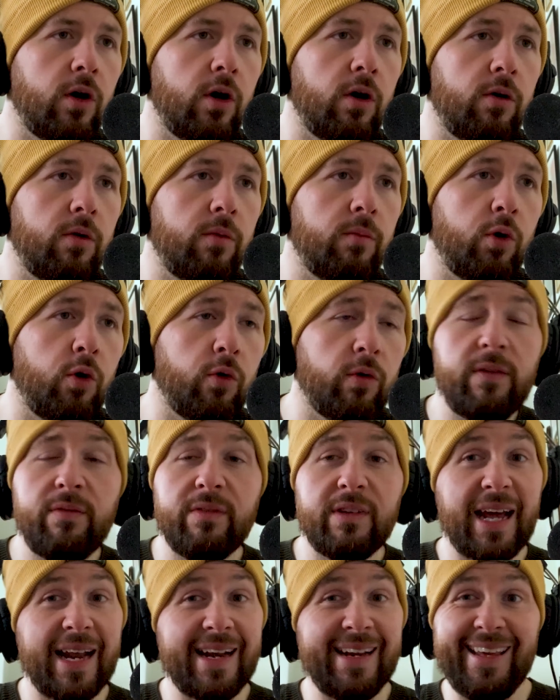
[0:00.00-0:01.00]
or
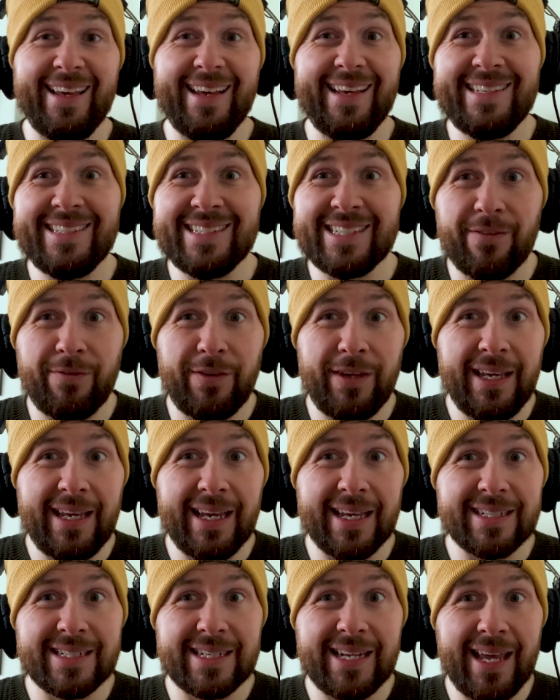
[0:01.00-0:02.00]
even Danny Ings if he
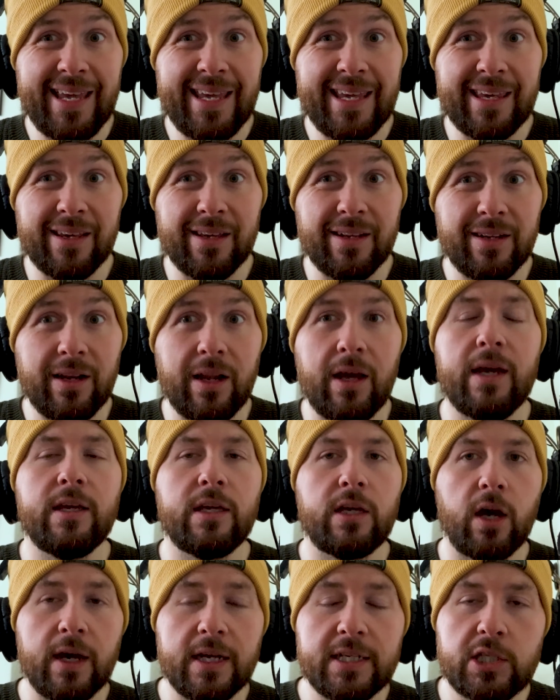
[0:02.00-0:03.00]
gets taken,
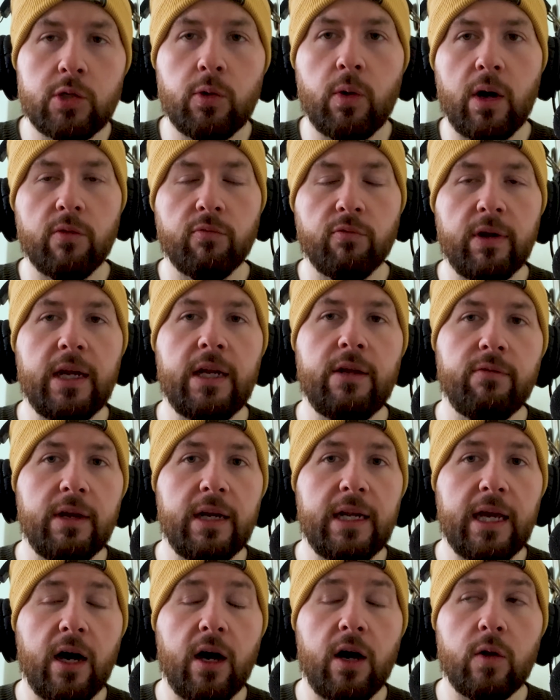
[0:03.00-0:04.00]
like guys who are really,
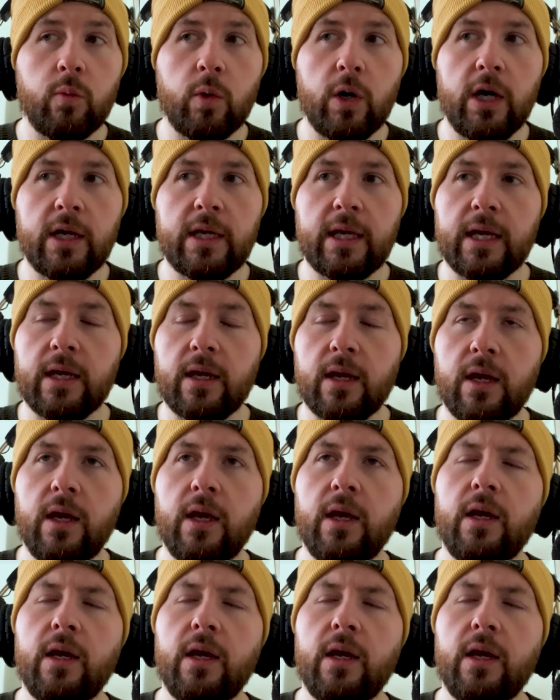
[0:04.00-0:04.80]
really hard working.